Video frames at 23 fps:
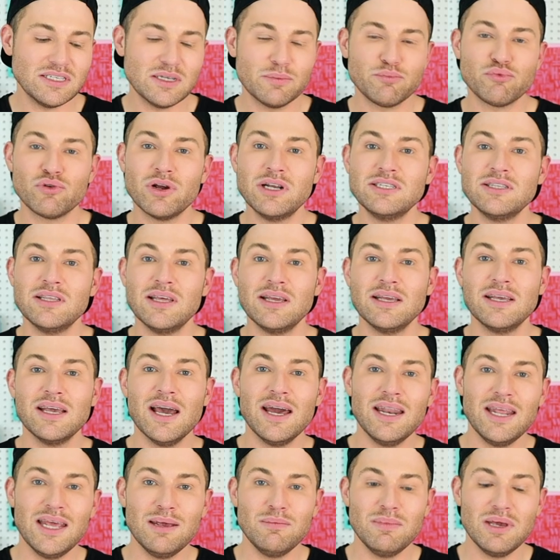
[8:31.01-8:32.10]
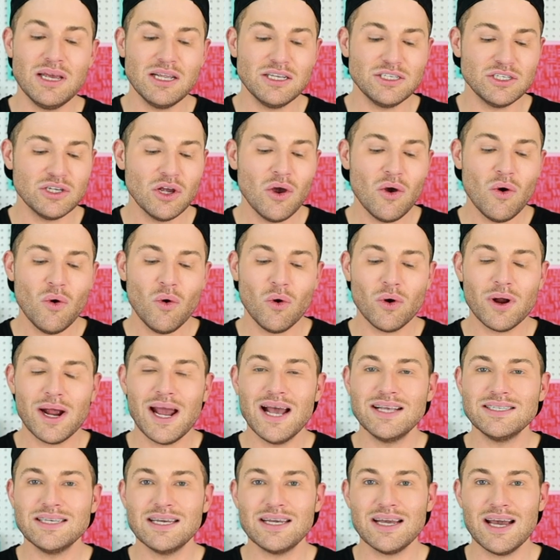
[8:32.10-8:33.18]
as a print then cut image or
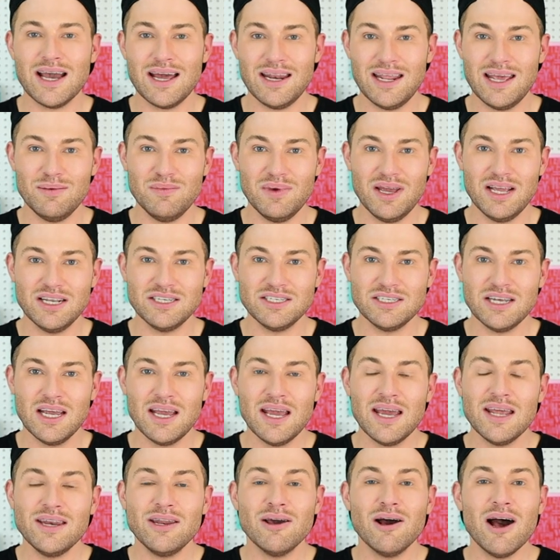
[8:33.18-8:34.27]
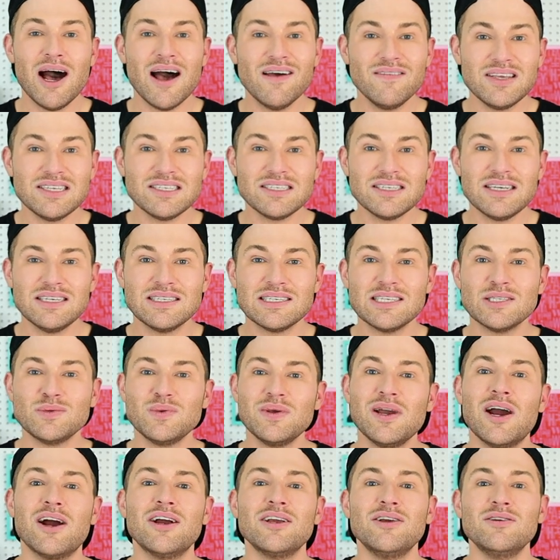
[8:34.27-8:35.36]
as a cut image. Now obviously, since
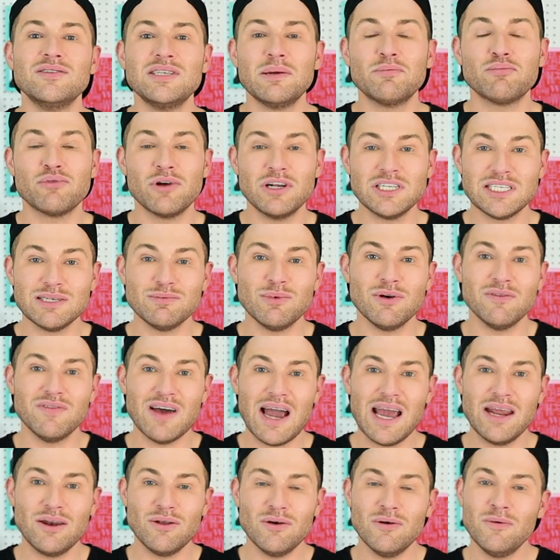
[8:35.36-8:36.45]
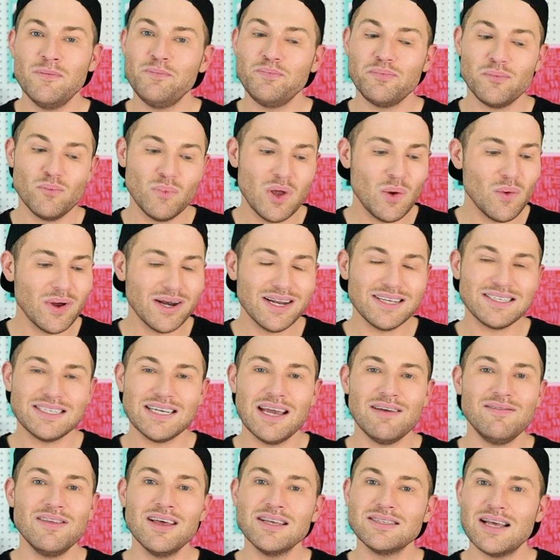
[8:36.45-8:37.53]
we are using printable vinyl, we want to
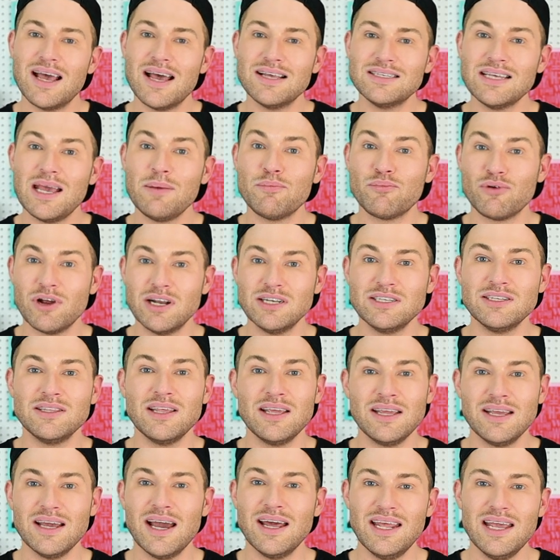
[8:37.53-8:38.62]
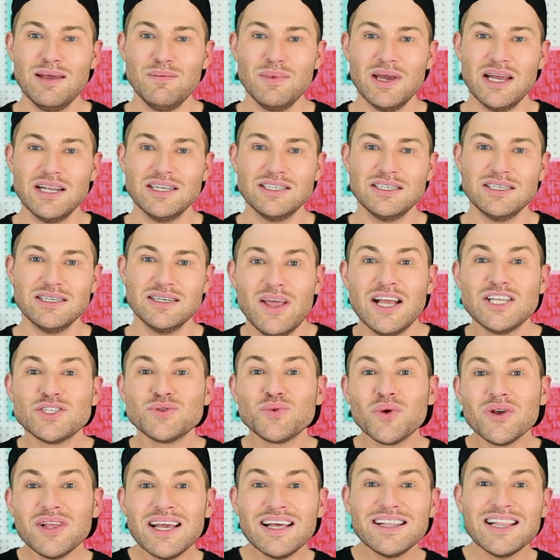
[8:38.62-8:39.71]
save this as a print then cut image. It's
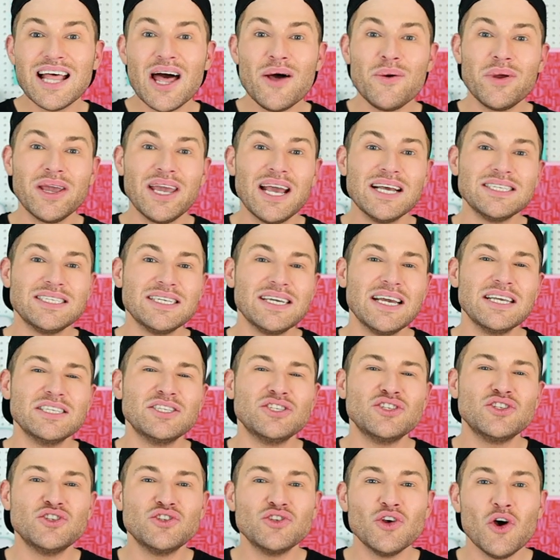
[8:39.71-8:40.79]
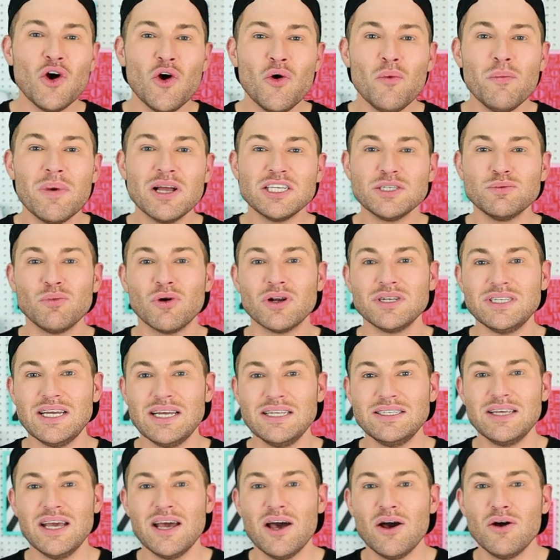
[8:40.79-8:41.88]
really allowing us to get so much more
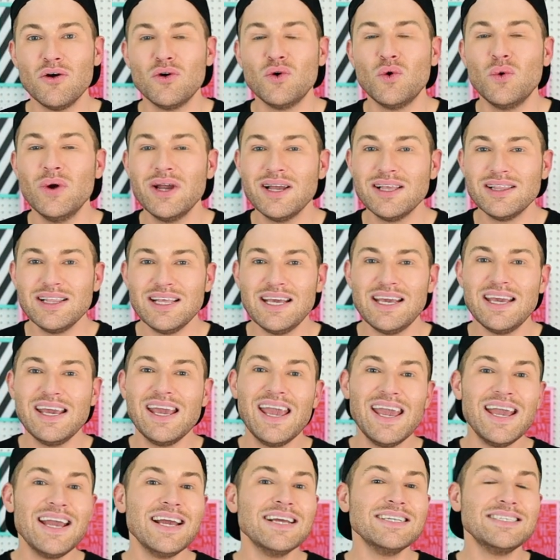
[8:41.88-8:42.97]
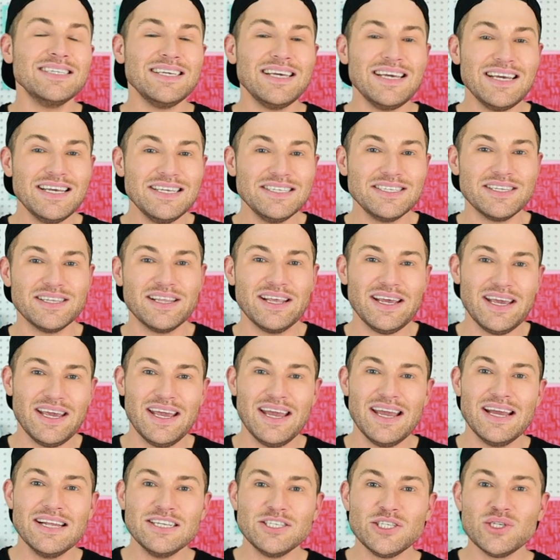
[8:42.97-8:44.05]
detail quickly and easily
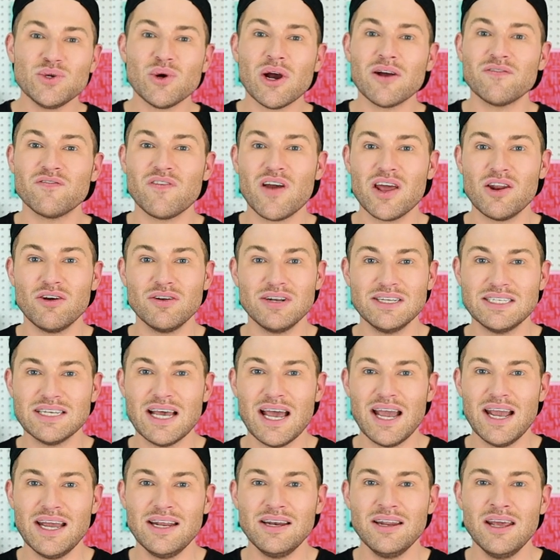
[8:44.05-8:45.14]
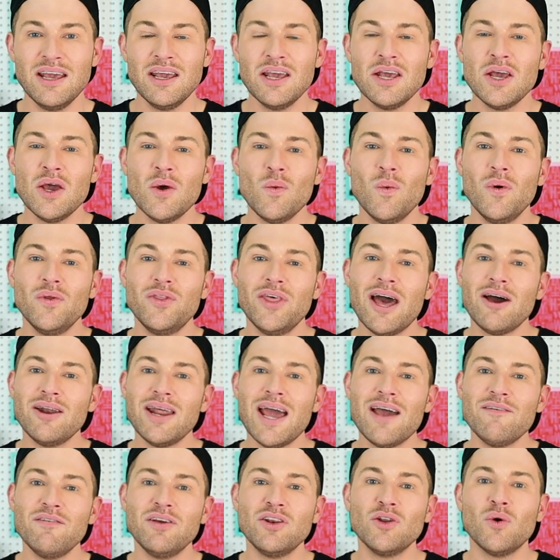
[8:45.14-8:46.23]
into our final design without
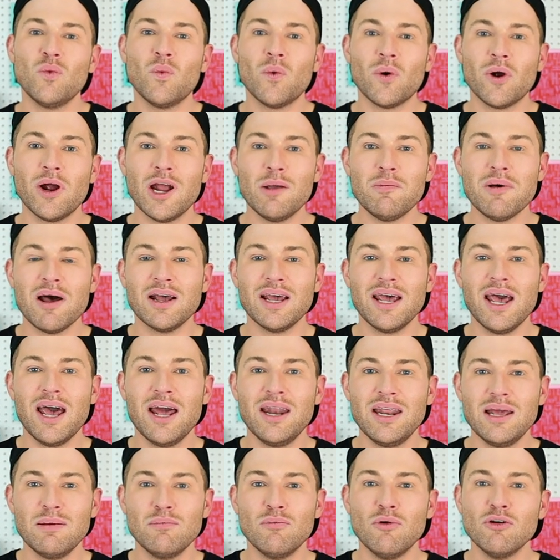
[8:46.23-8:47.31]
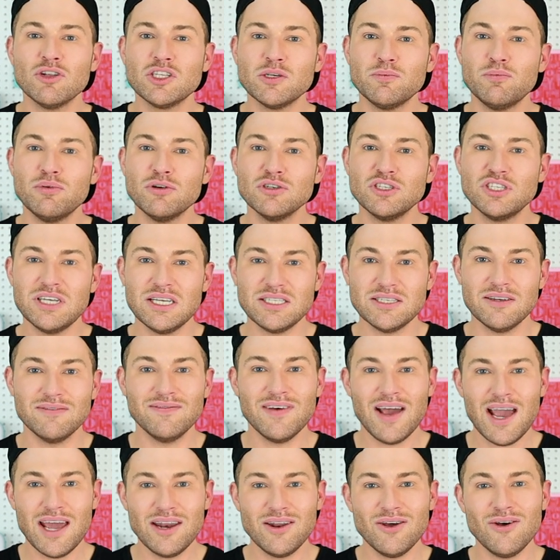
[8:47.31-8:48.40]
having to worry about cutting multiple sheets of
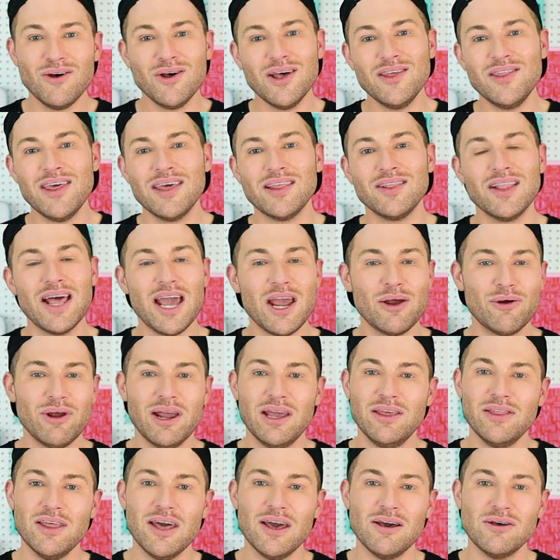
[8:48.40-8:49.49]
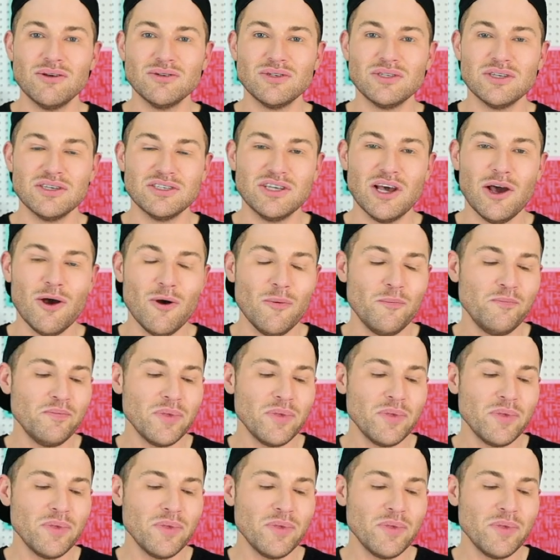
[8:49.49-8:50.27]
vinyl and then layering those. So